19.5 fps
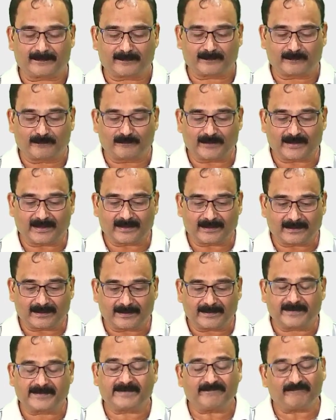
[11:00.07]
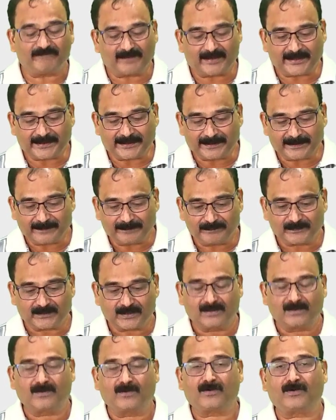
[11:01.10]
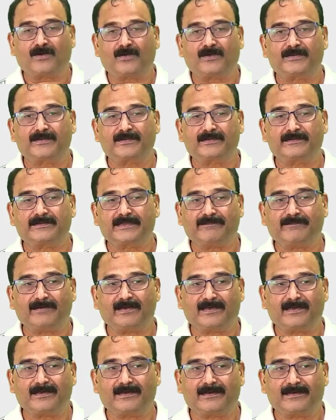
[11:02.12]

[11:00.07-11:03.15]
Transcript: will refund or they will